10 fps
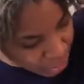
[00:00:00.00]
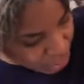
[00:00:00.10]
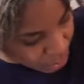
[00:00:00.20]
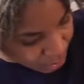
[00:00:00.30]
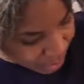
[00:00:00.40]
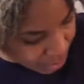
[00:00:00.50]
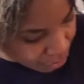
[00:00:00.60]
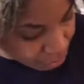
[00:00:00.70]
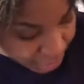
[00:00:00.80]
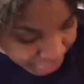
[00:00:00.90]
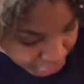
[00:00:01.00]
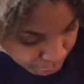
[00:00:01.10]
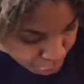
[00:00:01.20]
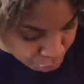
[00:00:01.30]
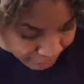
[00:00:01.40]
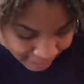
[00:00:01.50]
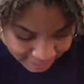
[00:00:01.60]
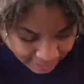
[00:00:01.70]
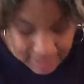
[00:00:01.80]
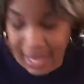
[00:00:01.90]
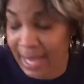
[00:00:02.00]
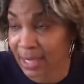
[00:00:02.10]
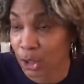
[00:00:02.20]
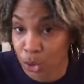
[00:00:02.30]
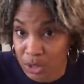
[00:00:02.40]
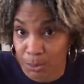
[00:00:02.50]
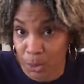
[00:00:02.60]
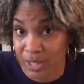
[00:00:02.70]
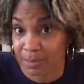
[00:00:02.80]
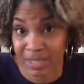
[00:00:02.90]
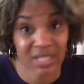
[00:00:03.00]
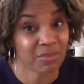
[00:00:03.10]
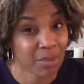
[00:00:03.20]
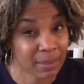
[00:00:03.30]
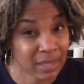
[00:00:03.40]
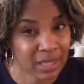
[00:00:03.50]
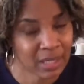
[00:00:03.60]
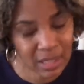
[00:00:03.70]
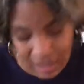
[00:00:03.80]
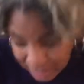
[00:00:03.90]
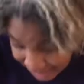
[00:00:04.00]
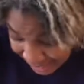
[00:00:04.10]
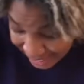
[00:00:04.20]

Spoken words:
So really cute dress that looks more expensive probably than it is.